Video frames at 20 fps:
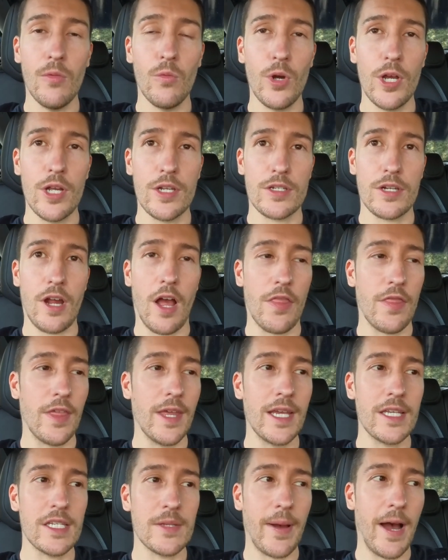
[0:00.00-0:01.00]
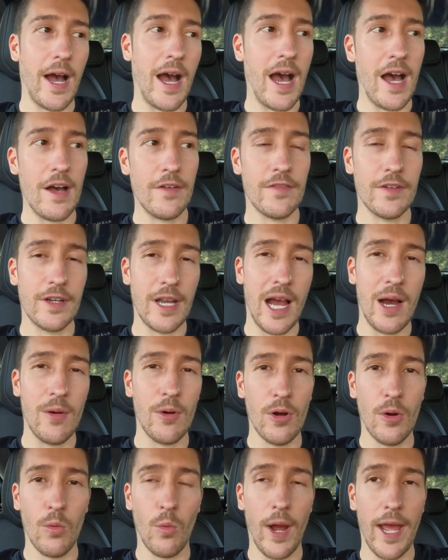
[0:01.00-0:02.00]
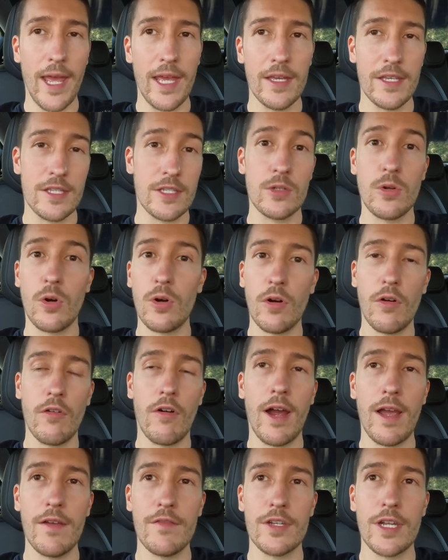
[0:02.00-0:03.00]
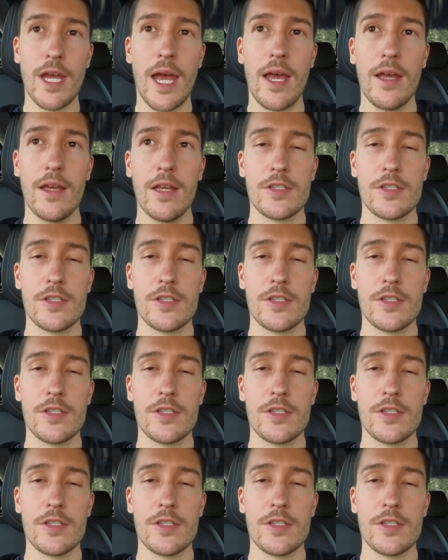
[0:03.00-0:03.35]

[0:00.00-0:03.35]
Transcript: which I think is about half an hour away. It's not arrived yet.